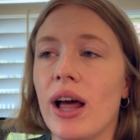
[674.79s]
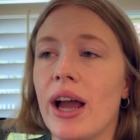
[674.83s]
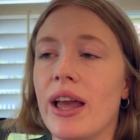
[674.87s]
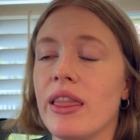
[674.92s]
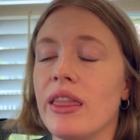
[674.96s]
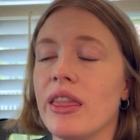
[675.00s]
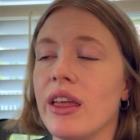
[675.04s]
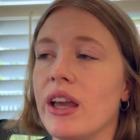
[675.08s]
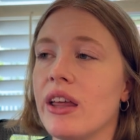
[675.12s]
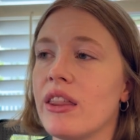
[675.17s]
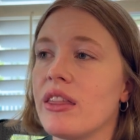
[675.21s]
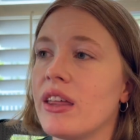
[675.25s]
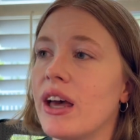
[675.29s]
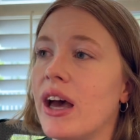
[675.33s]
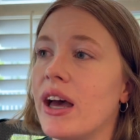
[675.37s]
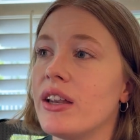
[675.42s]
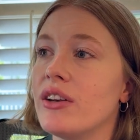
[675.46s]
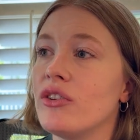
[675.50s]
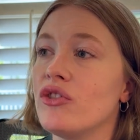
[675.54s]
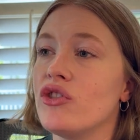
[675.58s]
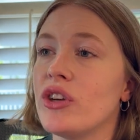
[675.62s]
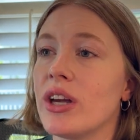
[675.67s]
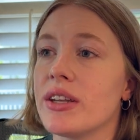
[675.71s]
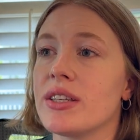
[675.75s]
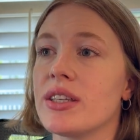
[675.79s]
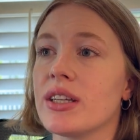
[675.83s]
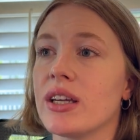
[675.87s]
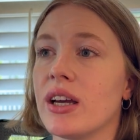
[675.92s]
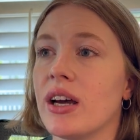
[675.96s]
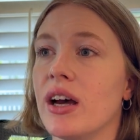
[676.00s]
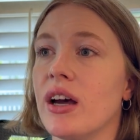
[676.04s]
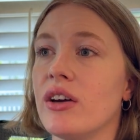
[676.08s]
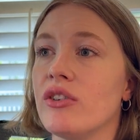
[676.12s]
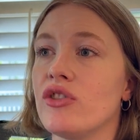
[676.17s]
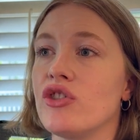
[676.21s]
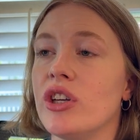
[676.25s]
I think that
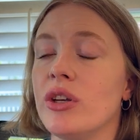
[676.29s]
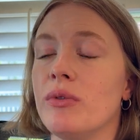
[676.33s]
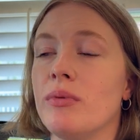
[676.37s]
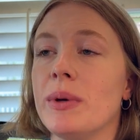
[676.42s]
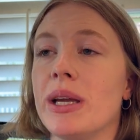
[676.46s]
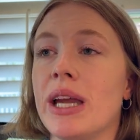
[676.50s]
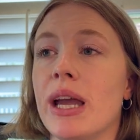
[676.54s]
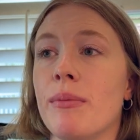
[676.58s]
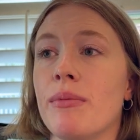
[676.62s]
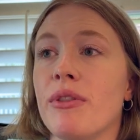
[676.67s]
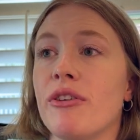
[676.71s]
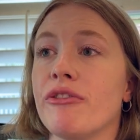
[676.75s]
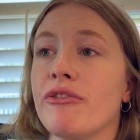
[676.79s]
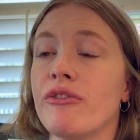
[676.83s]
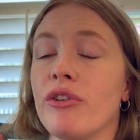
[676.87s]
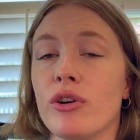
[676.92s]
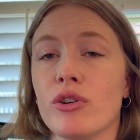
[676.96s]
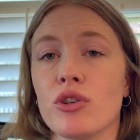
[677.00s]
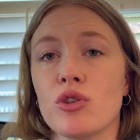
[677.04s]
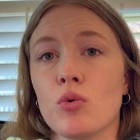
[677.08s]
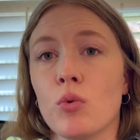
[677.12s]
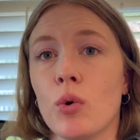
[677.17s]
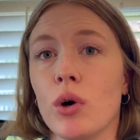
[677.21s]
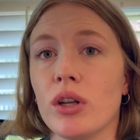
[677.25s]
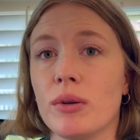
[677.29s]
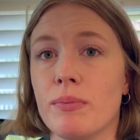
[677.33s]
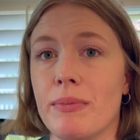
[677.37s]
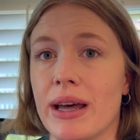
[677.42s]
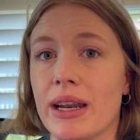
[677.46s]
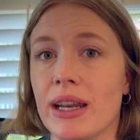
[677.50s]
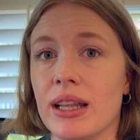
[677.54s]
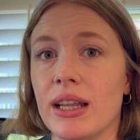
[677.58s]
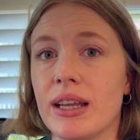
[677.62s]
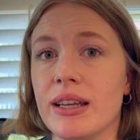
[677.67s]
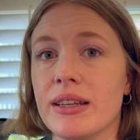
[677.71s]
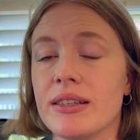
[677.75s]
Jessica, she became the first world
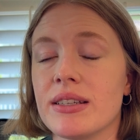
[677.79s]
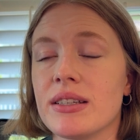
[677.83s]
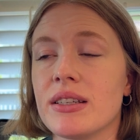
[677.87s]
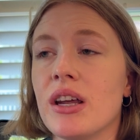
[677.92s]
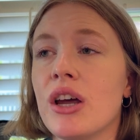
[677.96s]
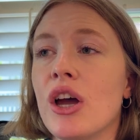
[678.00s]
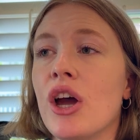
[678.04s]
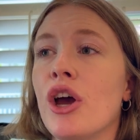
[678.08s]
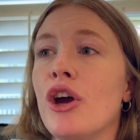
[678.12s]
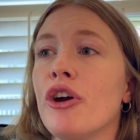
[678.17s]
medalist